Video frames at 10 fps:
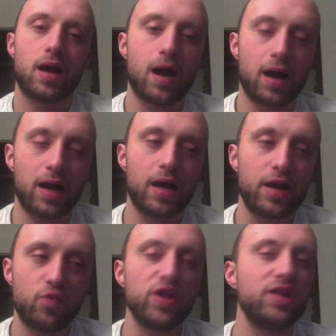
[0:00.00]
I
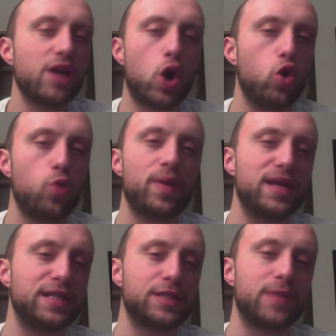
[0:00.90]
really hope
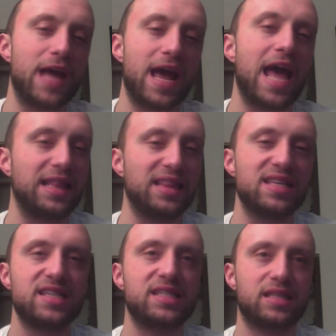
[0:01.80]
it's at
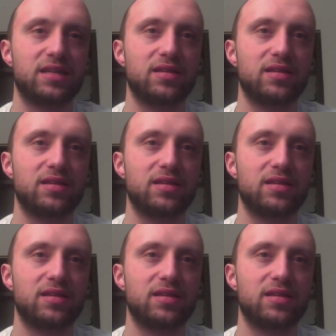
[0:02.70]
least